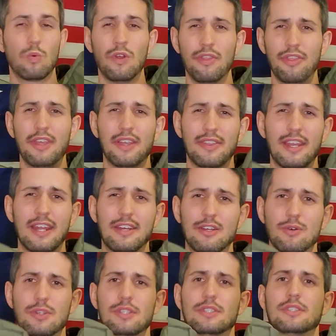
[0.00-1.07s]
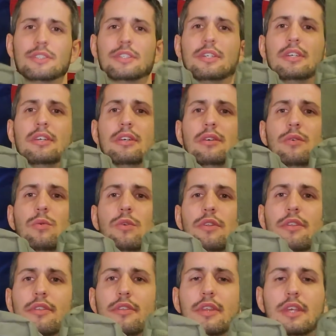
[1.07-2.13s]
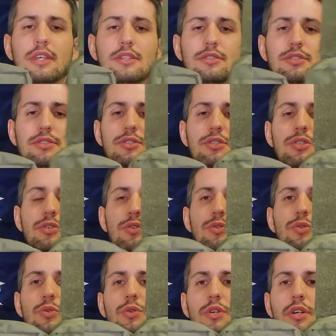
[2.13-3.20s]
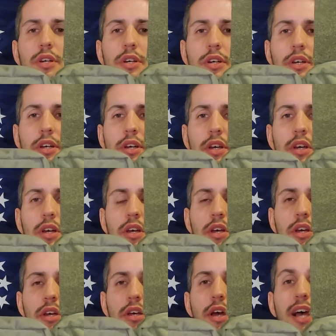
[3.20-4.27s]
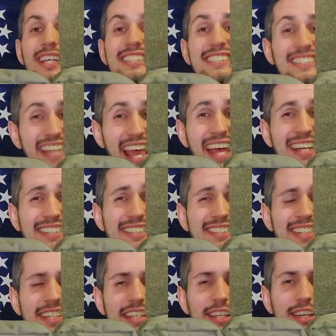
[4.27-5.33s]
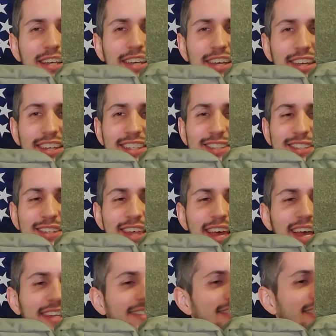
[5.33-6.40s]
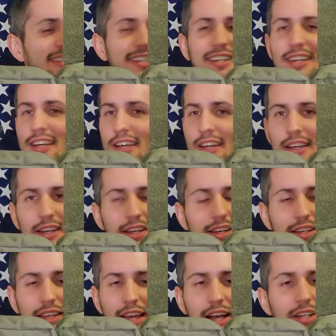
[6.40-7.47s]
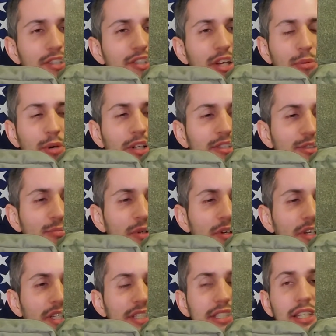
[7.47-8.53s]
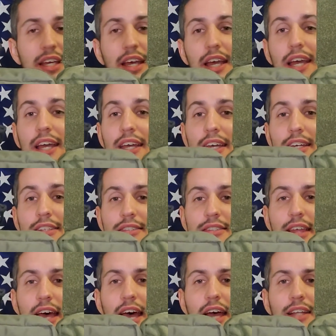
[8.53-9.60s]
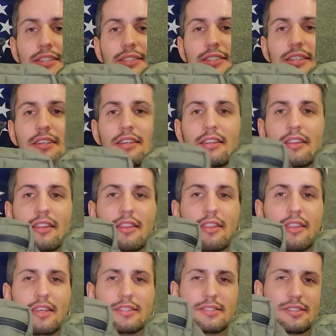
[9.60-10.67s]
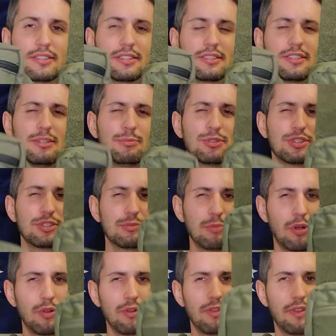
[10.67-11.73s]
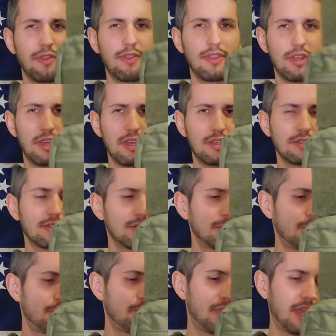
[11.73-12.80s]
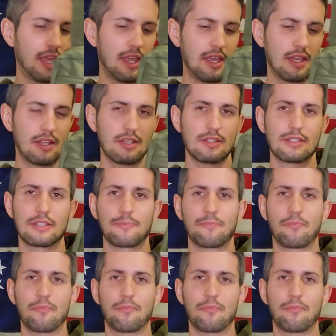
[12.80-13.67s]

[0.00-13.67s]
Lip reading: One thing that I noticed with these two sacks is that, gosh, come on, Spiritus, is that this seems smaller than this. And